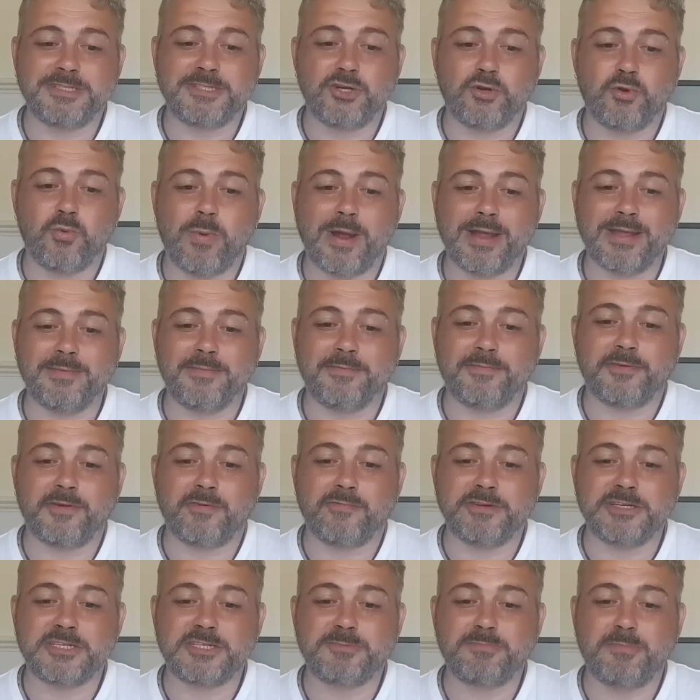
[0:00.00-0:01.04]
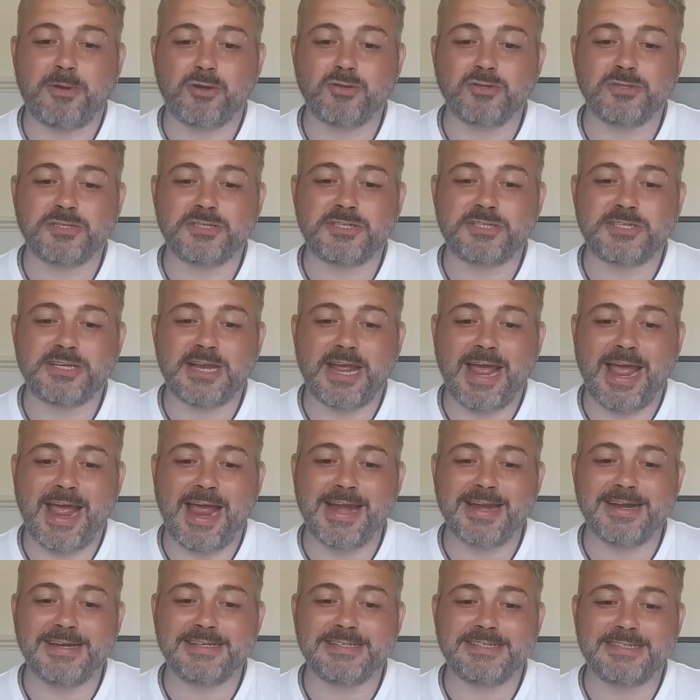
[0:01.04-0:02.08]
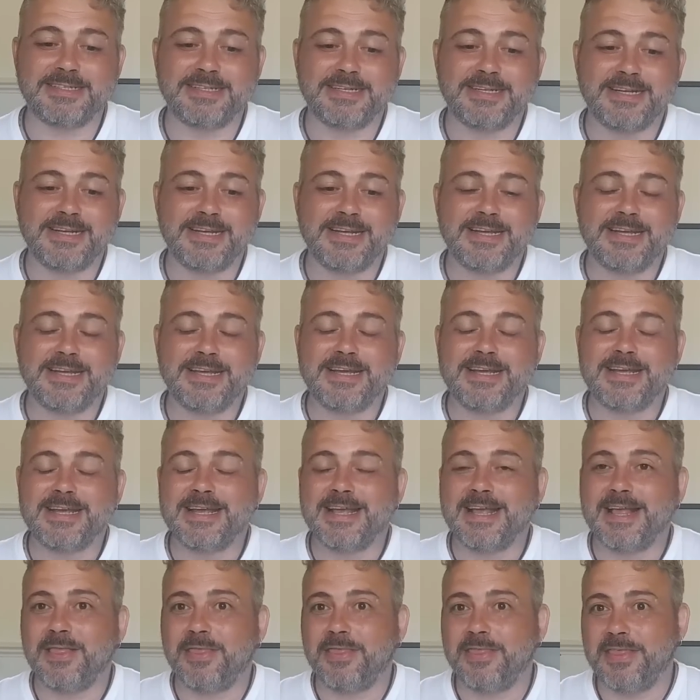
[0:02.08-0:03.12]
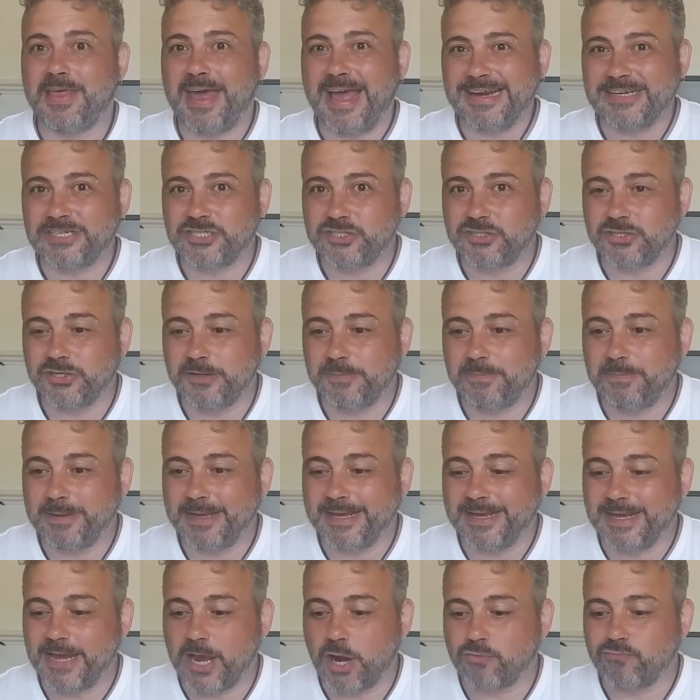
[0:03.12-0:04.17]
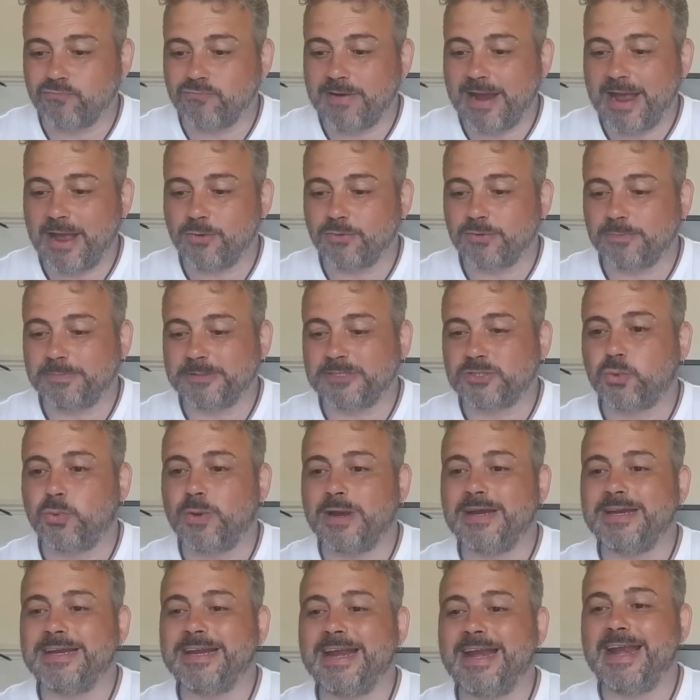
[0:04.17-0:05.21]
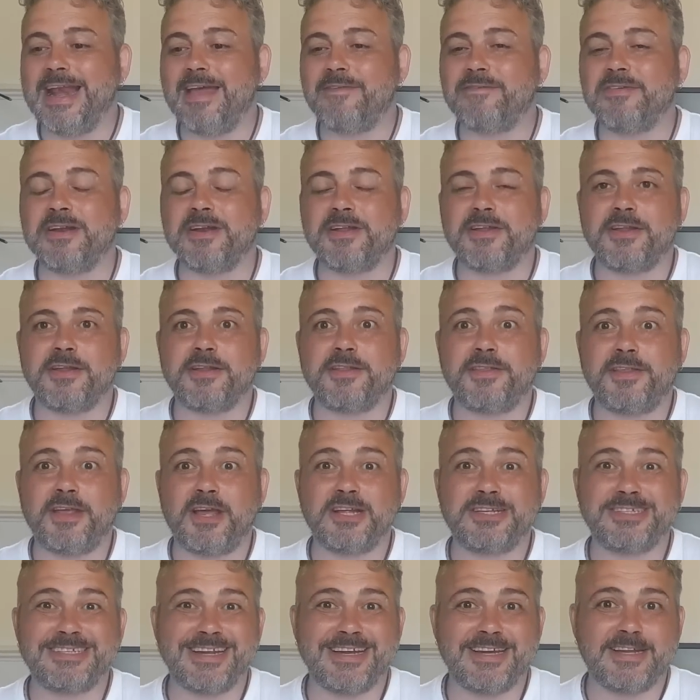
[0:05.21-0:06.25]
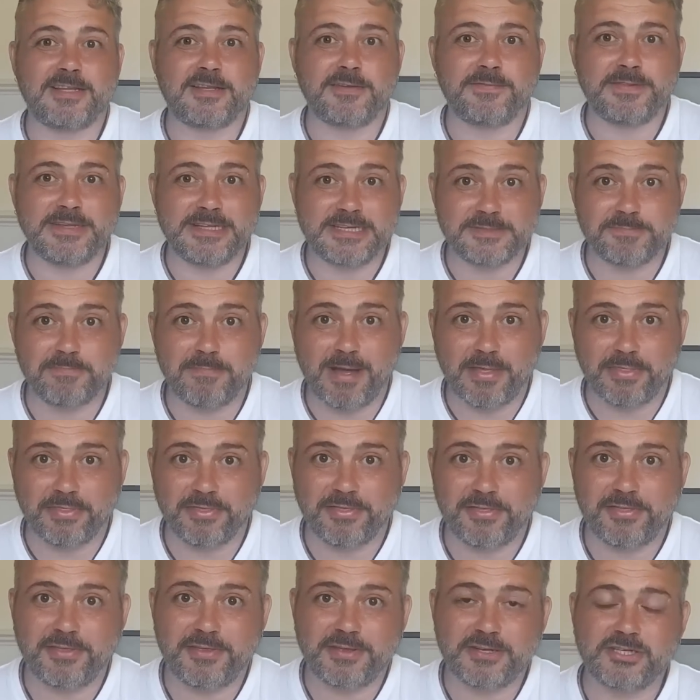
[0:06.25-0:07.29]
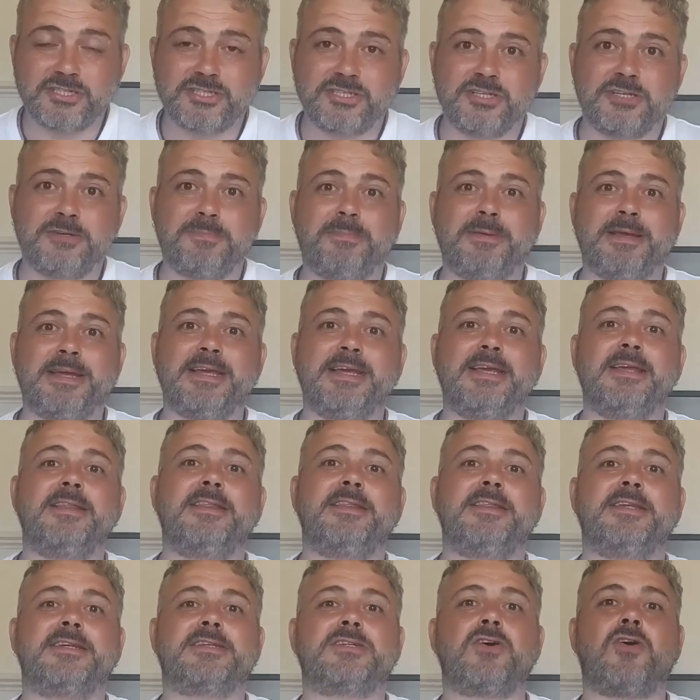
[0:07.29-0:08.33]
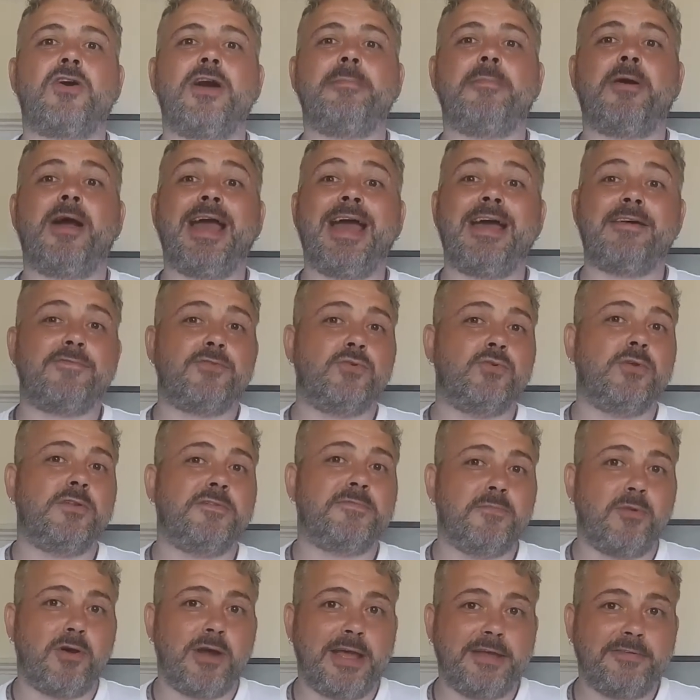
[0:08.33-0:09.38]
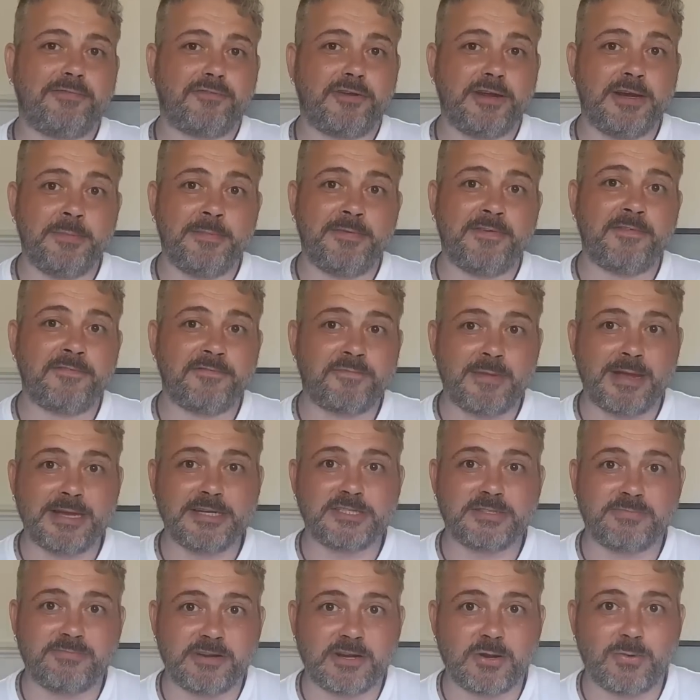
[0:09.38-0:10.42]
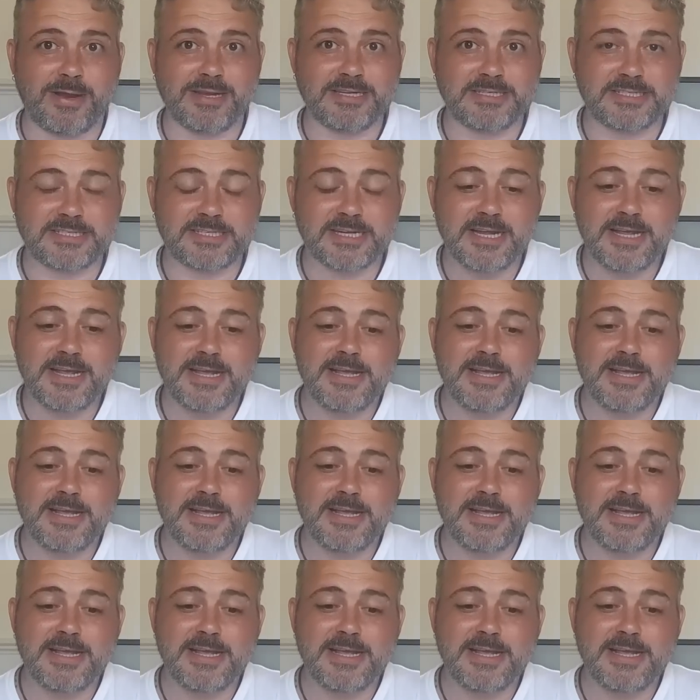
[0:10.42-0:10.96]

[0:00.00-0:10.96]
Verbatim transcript: still waiting for a response and that should be around between the 11th and 13th of this month should be the time I have all of my freedom of information requests.